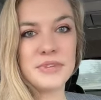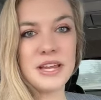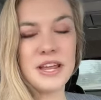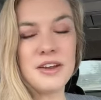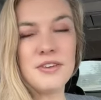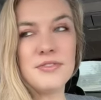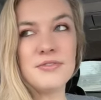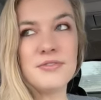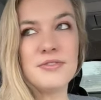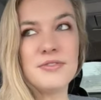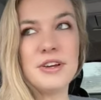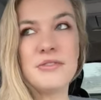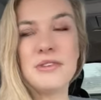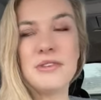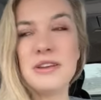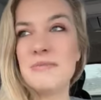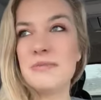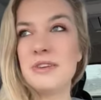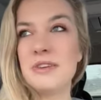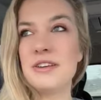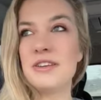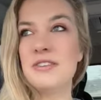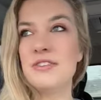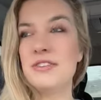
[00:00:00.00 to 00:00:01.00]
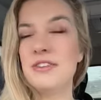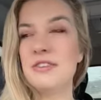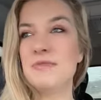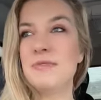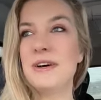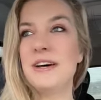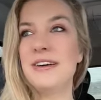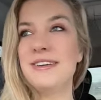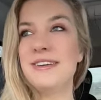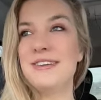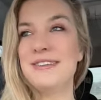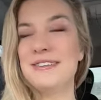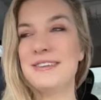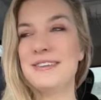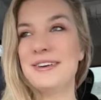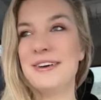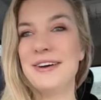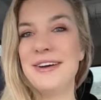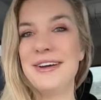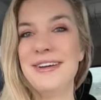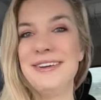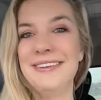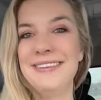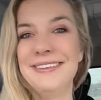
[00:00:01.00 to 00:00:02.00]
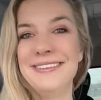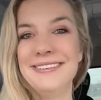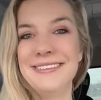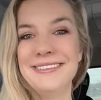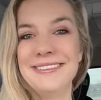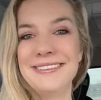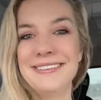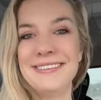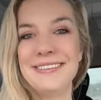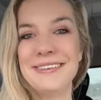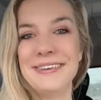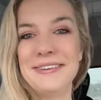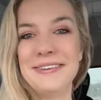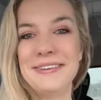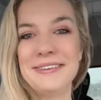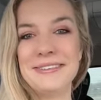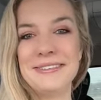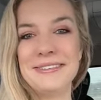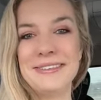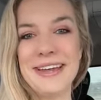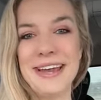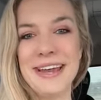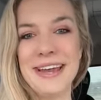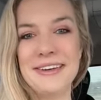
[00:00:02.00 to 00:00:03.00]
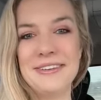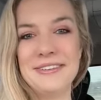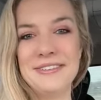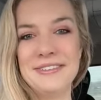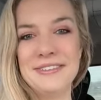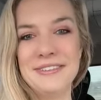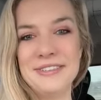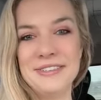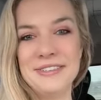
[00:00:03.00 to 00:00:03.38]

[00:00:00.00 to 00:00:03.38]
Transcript: I don't know what I'm gonna do while he's gone. I don't know.